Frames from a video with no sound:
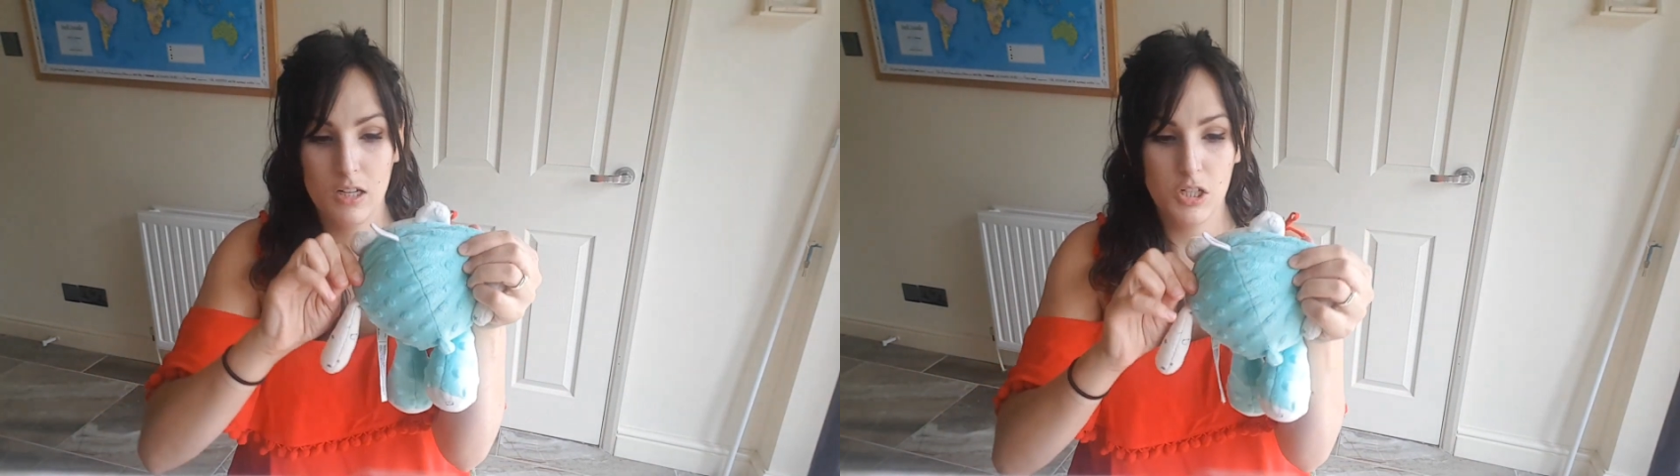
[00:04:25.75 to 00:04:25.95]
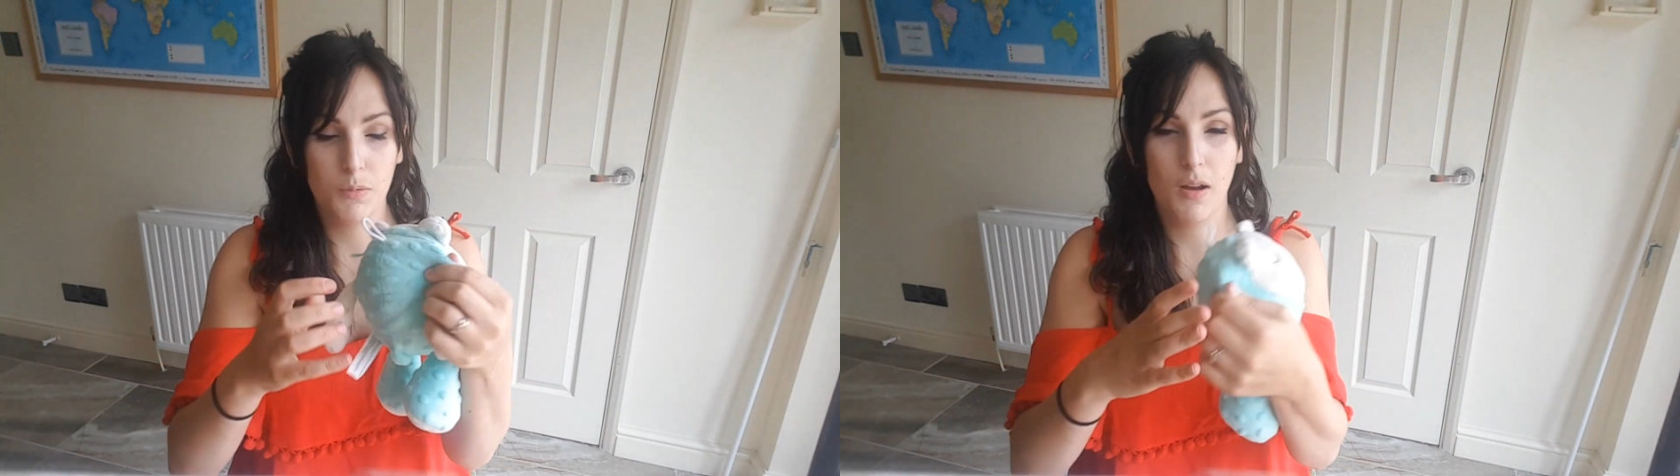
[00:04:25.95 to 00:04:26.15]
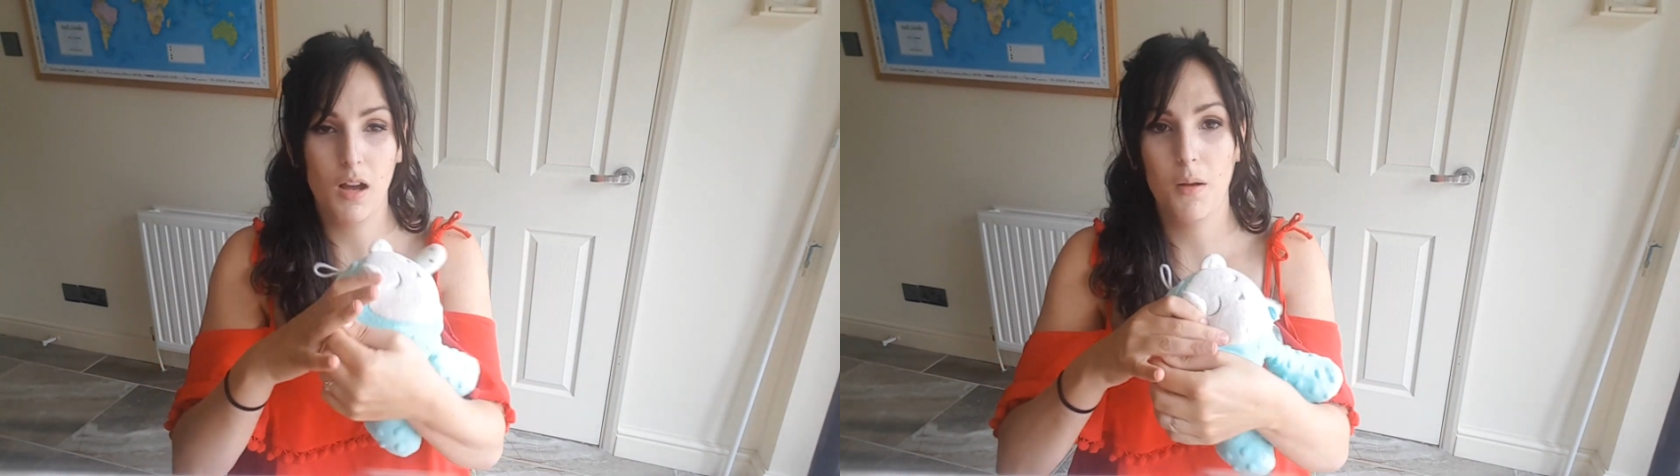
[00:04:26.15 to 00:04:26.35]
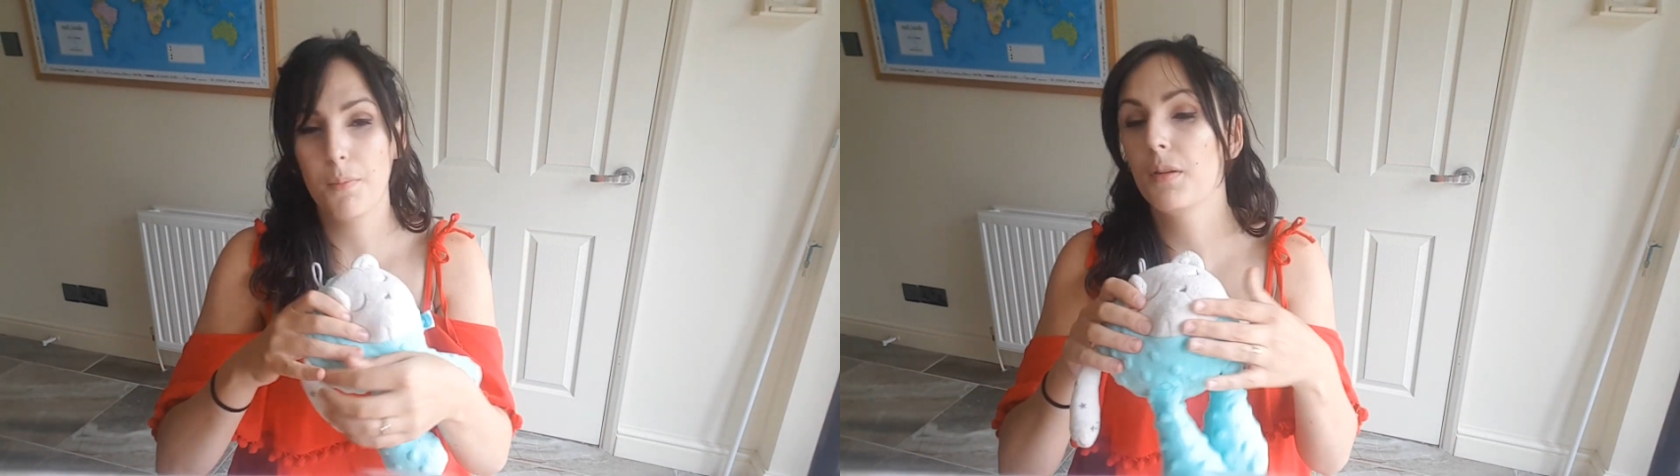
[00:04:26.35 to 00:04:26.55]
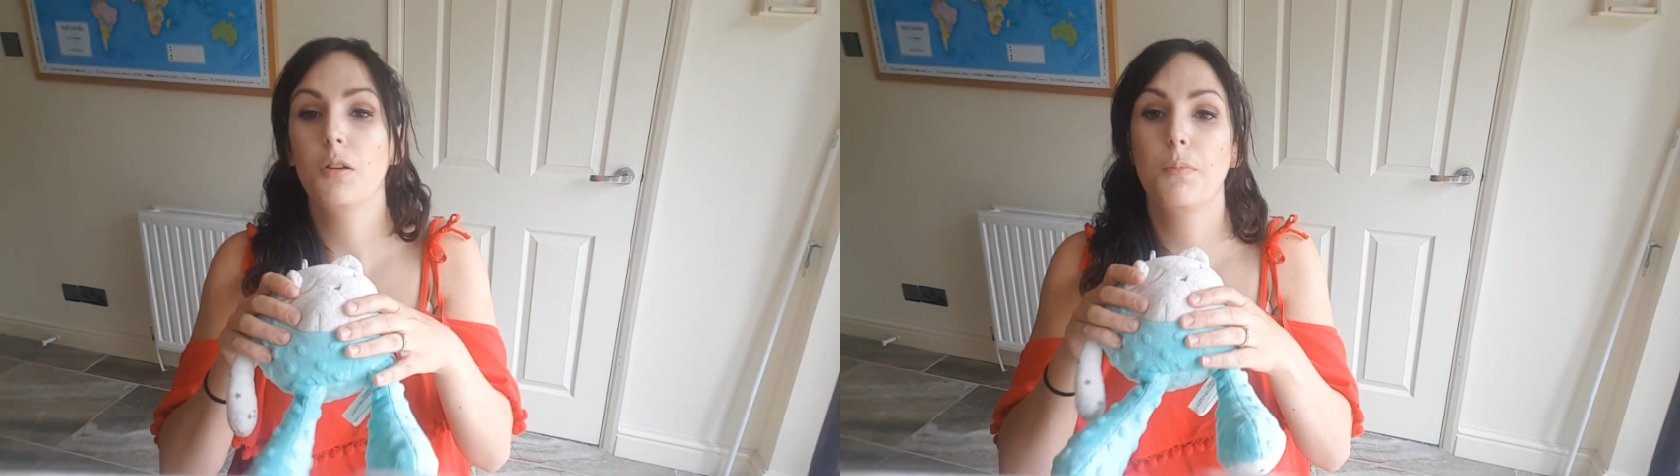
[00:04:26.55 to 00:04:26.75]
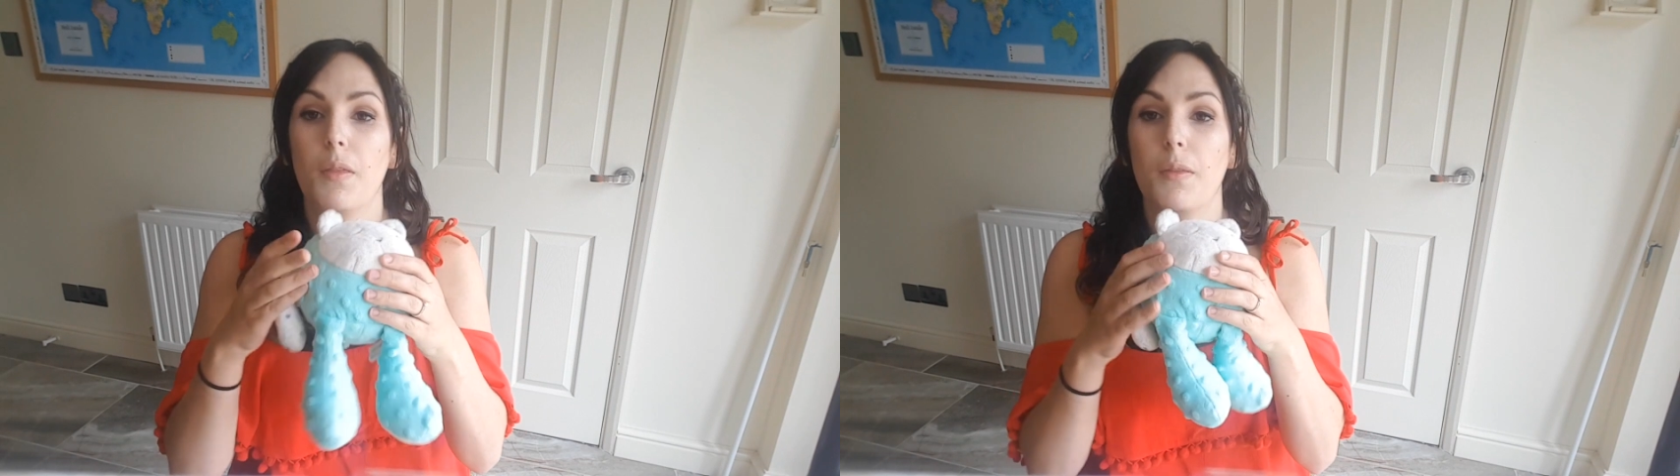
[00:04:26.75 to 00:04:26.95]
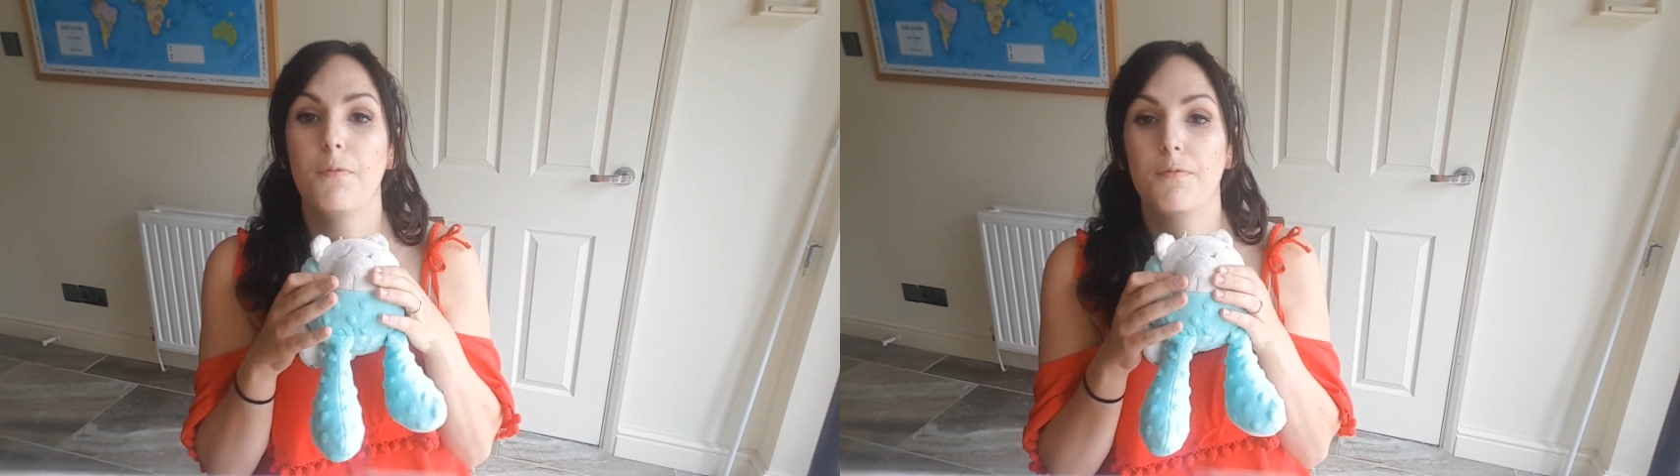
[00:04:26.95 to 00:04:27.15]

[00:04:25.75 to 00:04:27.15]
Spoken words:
and do it up, you put